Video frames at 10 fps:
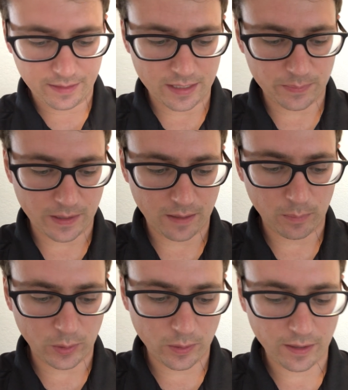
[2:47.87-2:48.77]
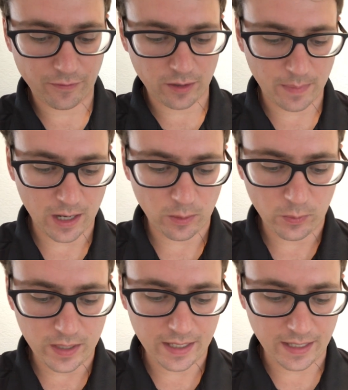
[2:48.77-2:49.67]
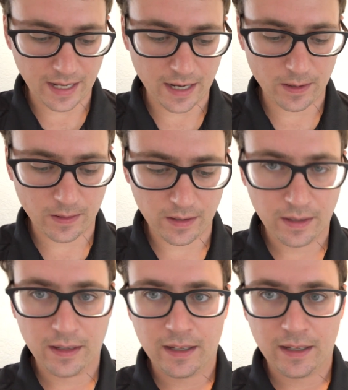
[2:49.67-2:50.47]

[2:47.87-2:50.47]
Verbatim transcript: That's been brewing for about a week now.